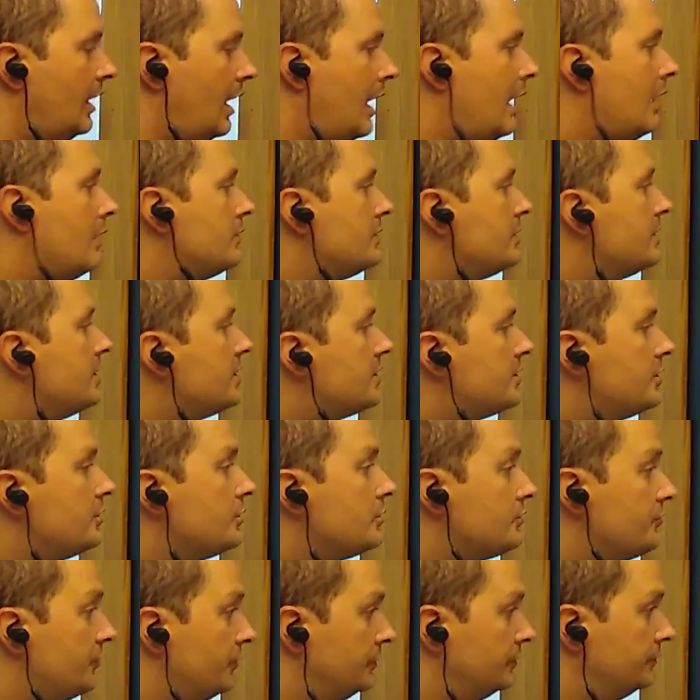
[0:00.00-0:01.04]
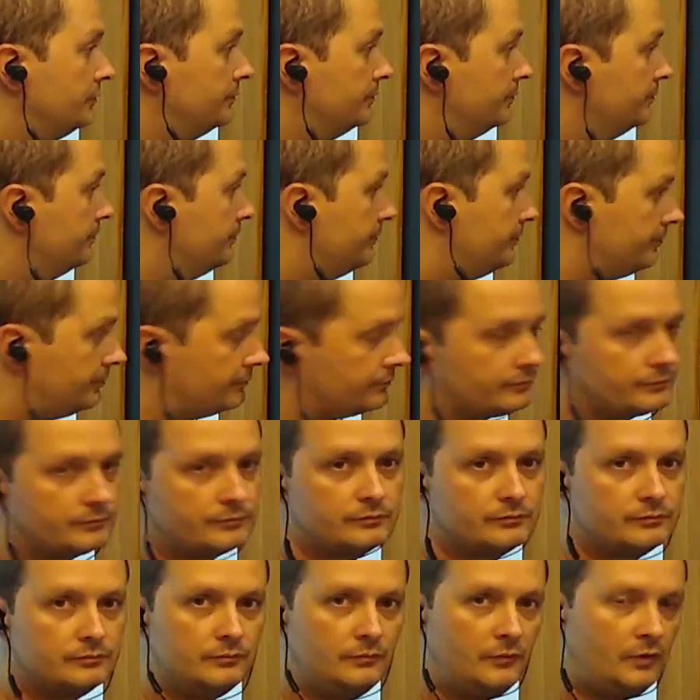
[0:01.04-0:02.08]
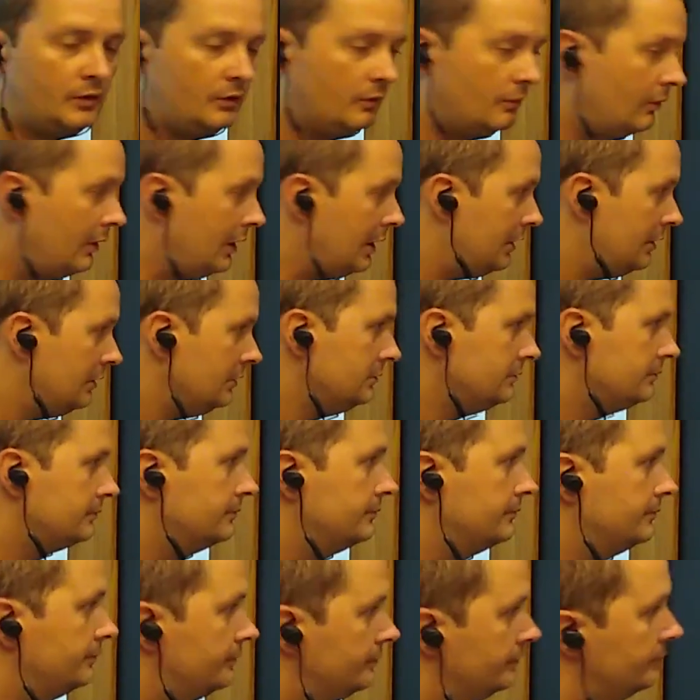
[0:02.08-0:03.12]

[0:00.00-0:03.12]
How is this useful? Well,